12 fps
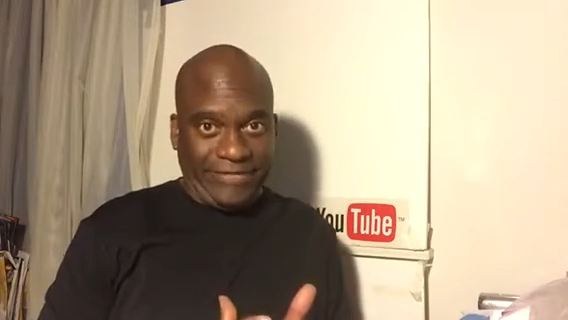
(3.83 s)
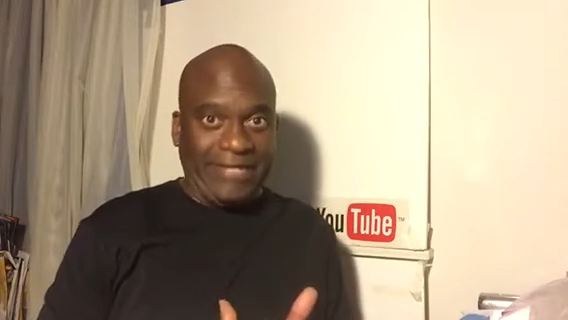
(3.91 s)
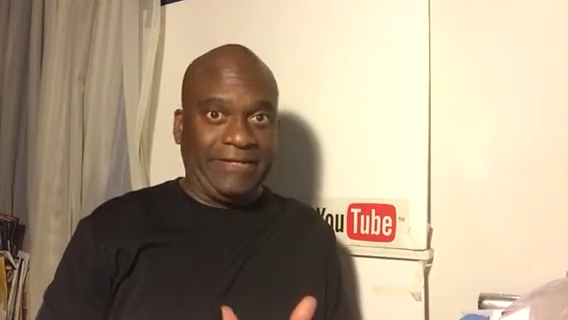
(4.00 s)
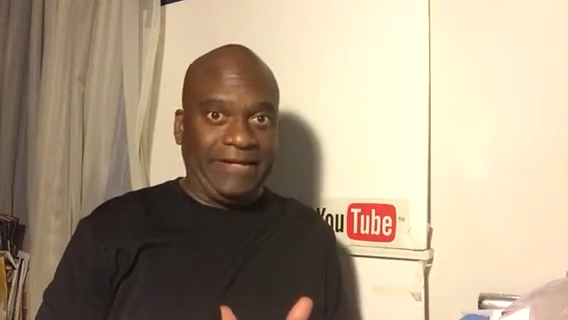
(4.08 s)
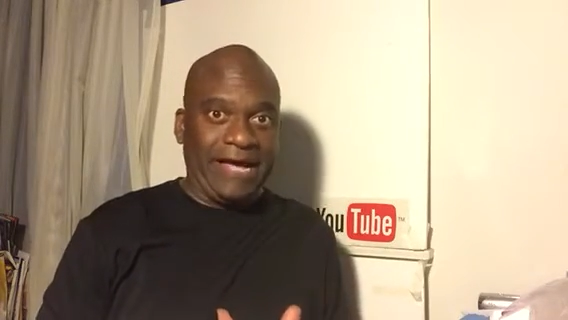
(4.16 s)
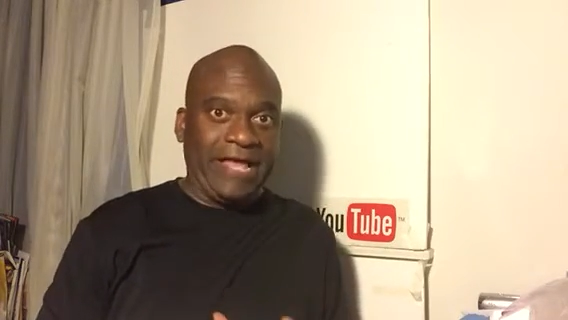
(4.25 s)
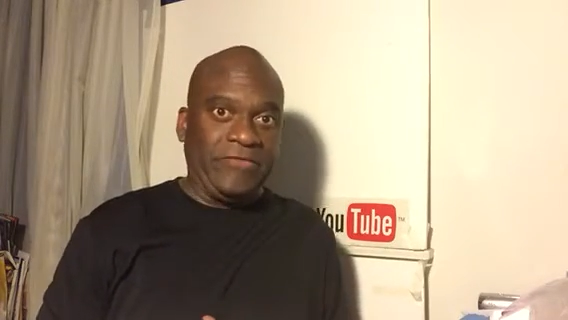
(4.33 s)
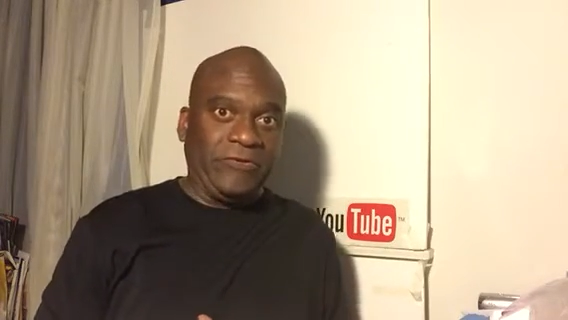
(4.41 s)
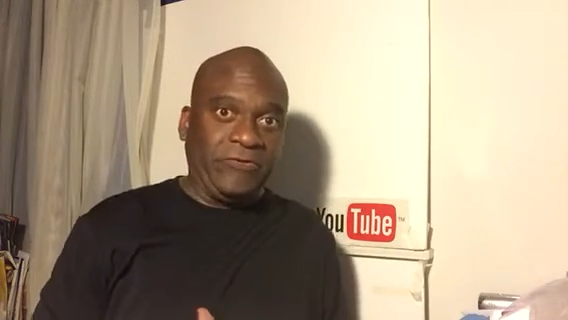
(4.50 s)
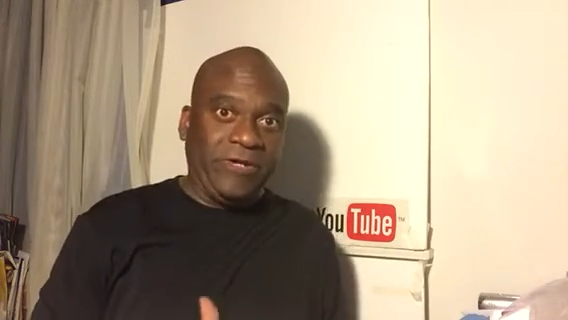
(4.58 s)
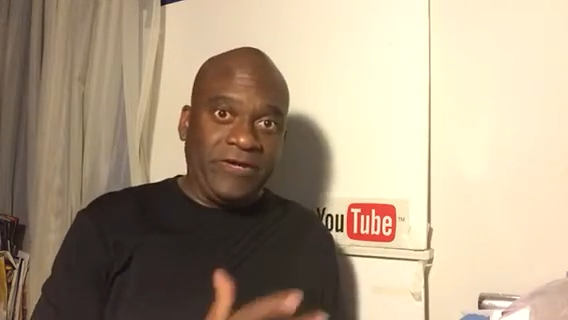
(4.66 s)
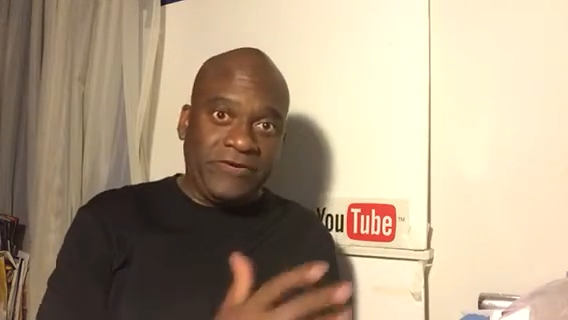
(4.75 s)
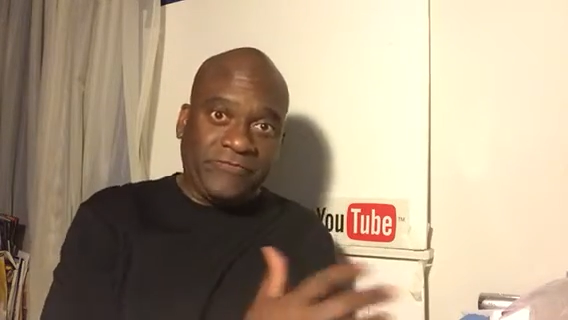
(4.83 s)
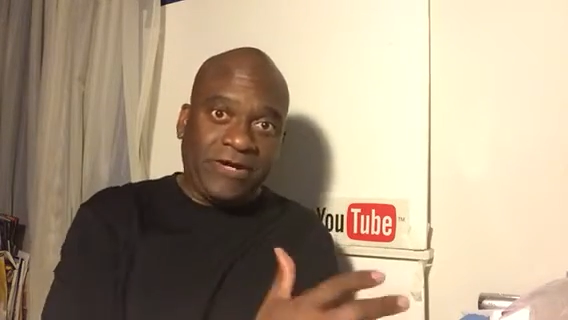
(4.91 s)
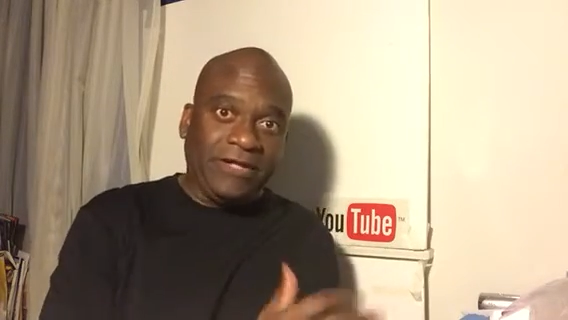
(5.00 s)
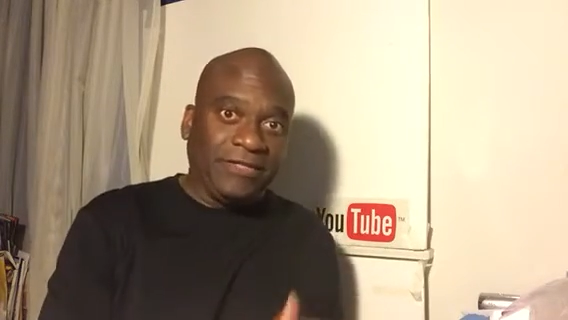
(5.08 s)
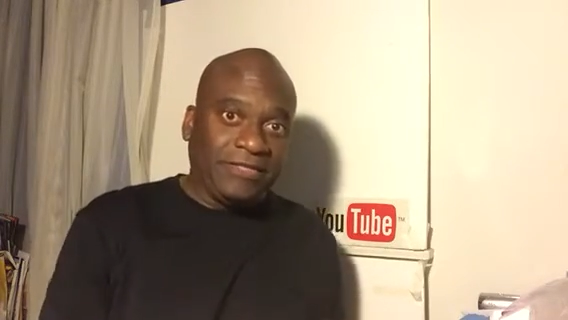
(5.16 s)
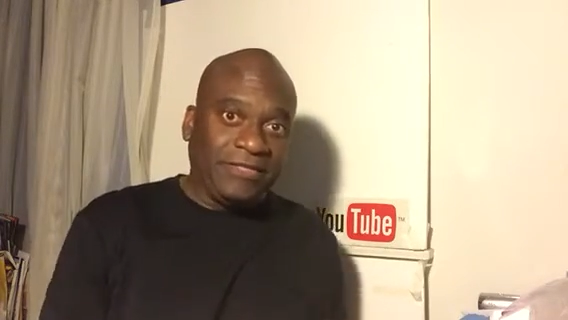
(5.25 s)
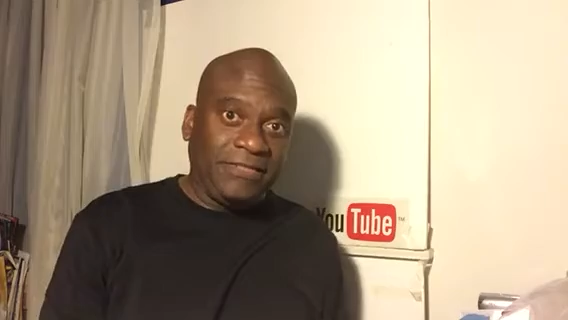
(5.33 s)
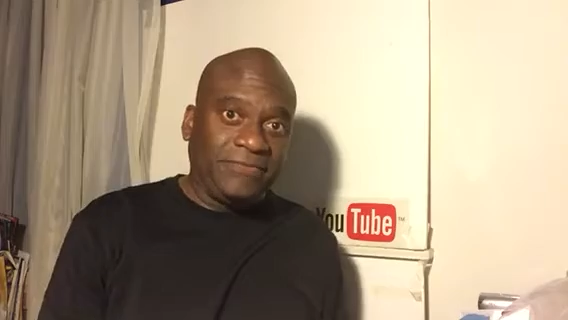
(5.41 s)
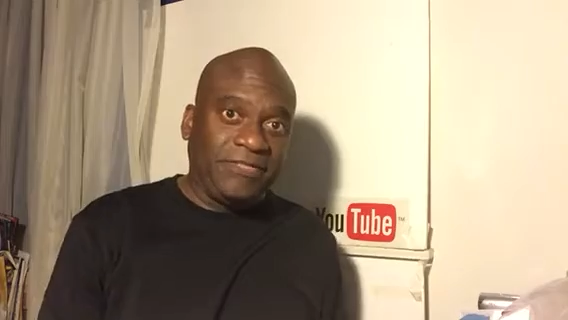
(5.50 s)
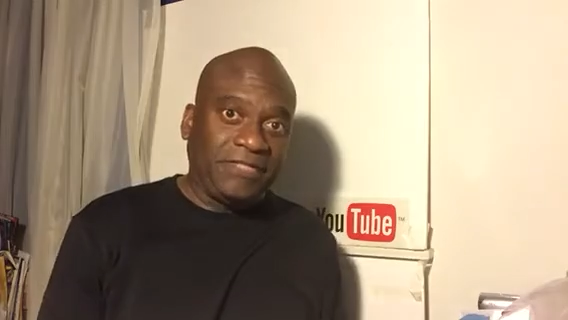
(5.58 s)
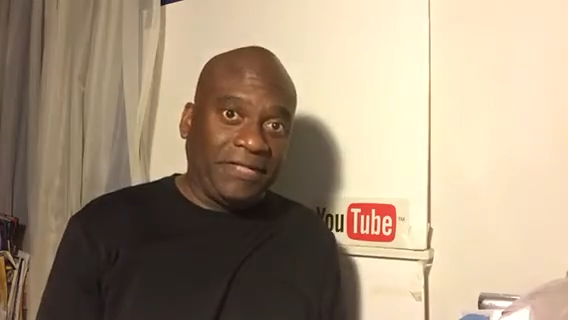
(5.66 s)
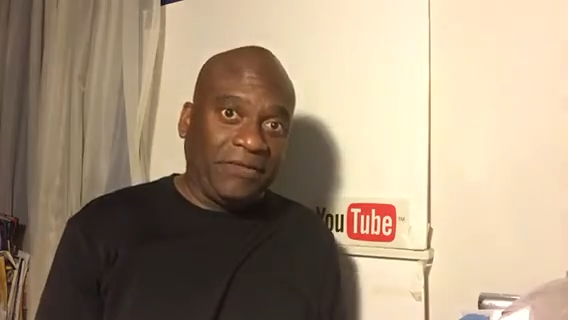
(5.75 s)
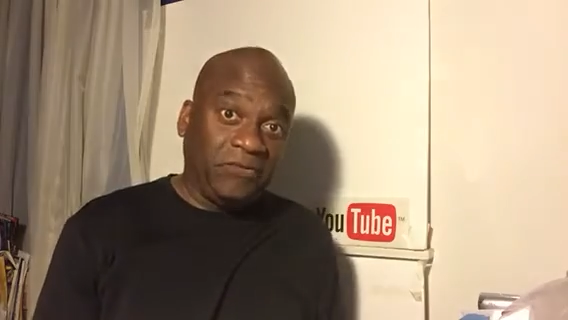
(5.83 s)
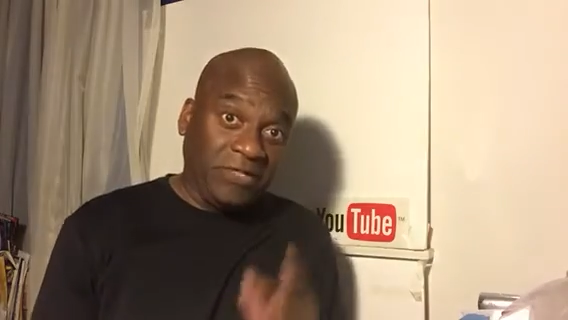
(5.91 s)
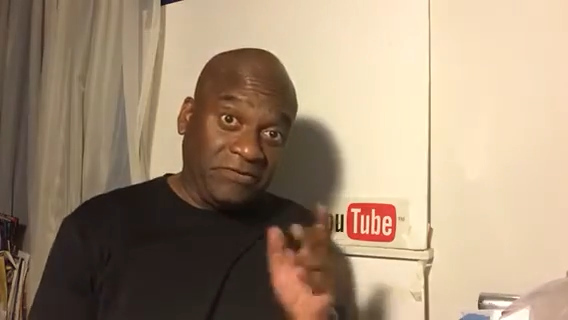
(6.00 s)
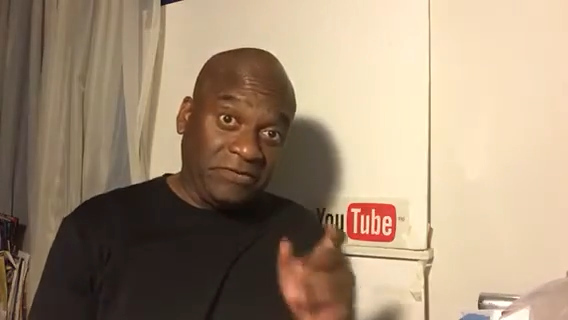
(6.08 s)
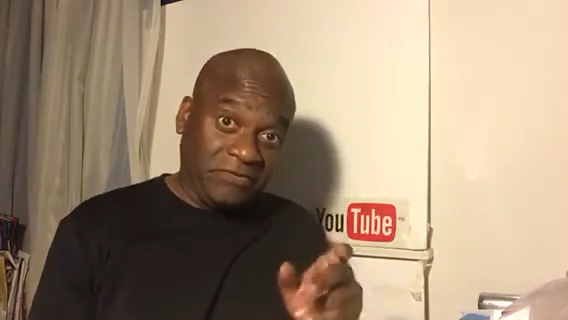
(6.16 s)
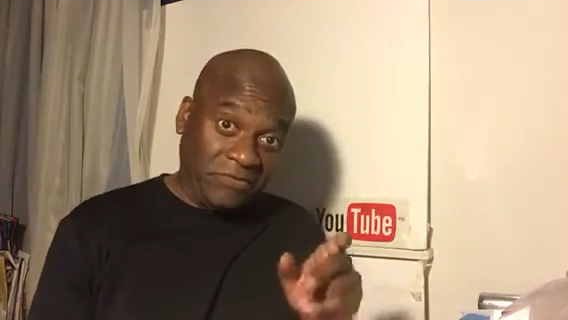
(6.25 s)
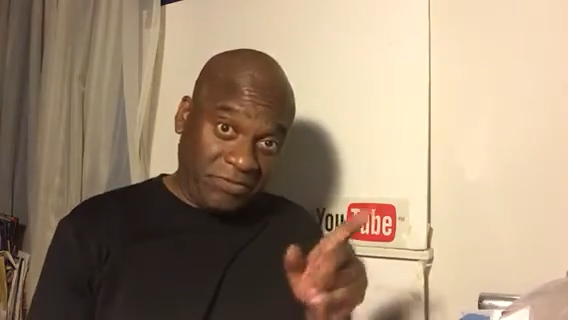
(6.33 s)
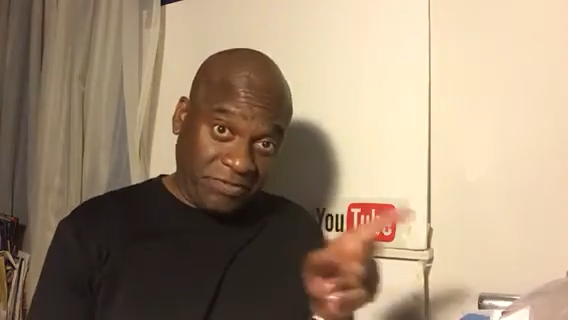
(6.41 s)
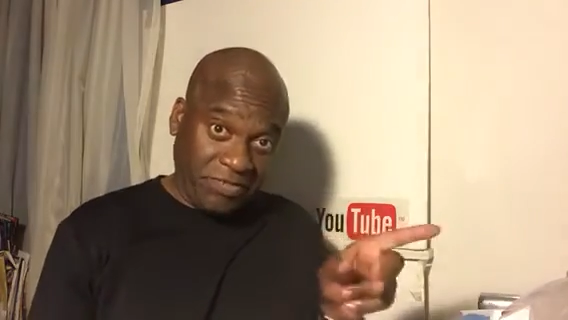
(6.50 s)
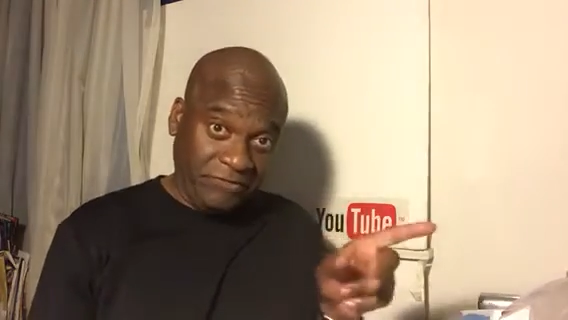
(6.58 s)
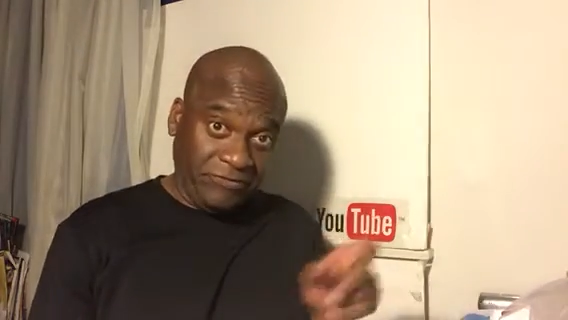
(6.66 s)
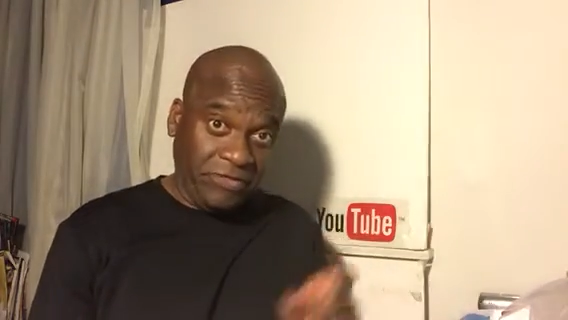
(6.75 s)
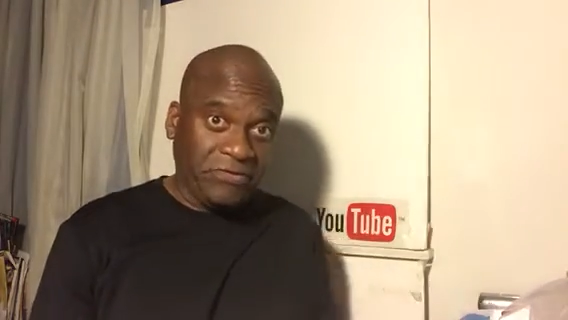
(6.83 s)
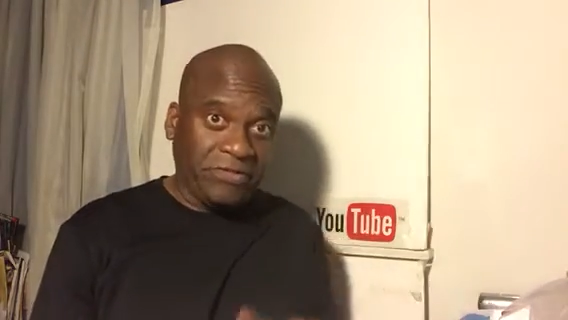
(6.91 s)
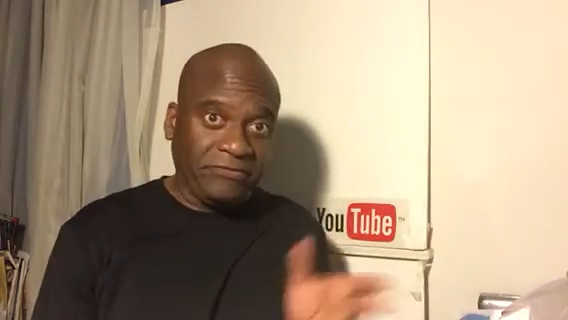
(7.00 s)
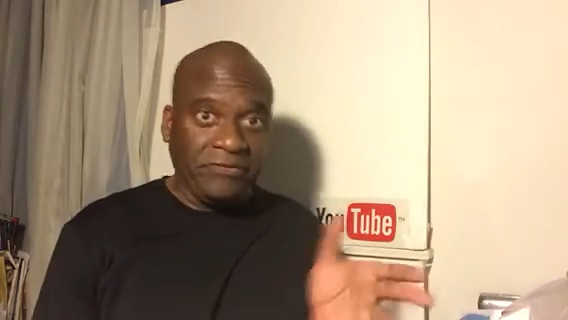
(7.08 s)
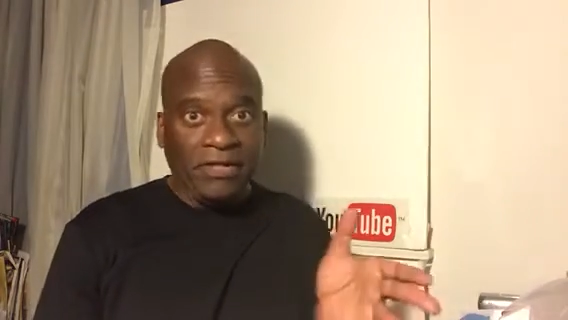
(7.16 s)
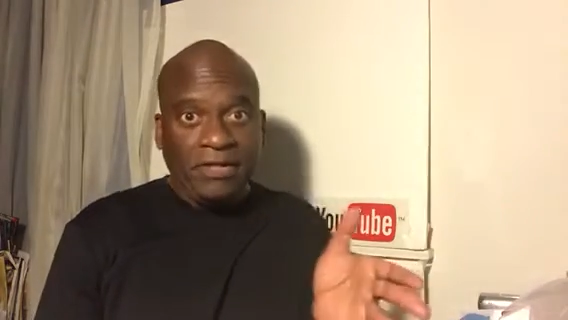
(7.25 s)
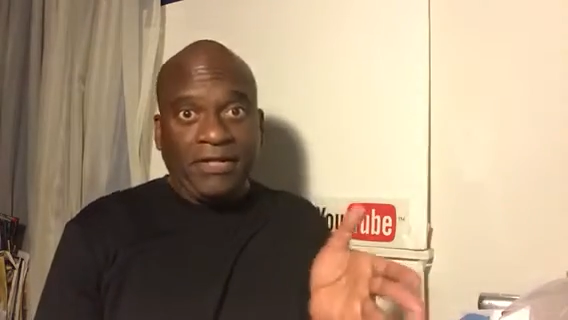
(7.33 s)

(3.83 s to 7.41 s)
Thank God. The creator of Coliseum City, one of them with Steve Lowe and